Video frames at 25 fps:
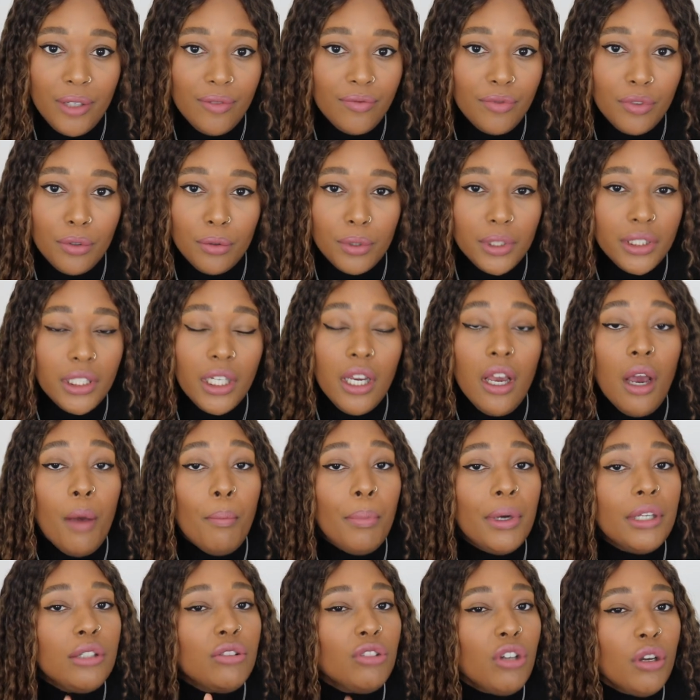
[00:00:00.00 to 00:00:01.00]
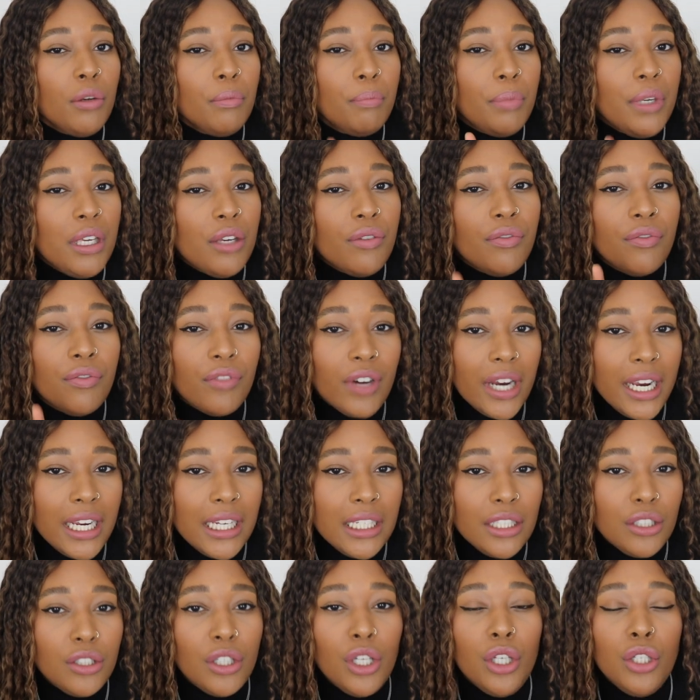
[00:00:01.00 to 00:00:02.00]
forward but don't be
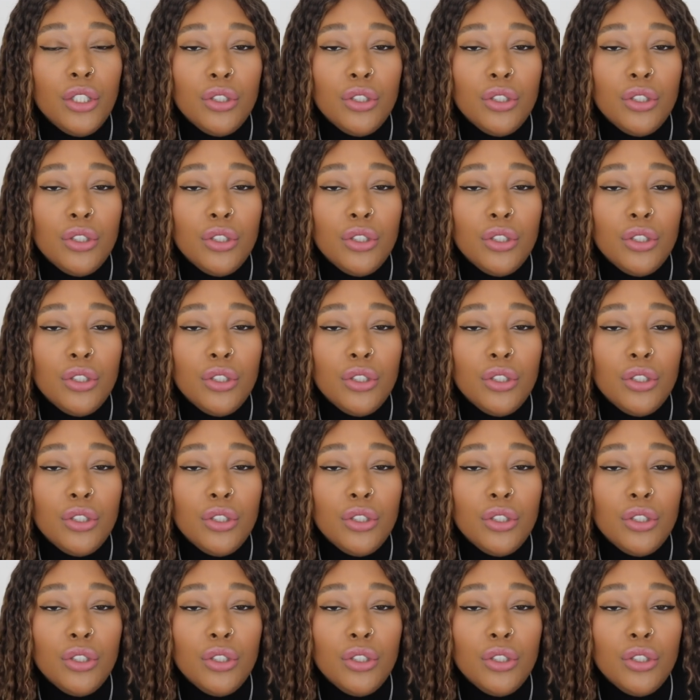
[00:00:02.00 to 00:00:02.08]
afraid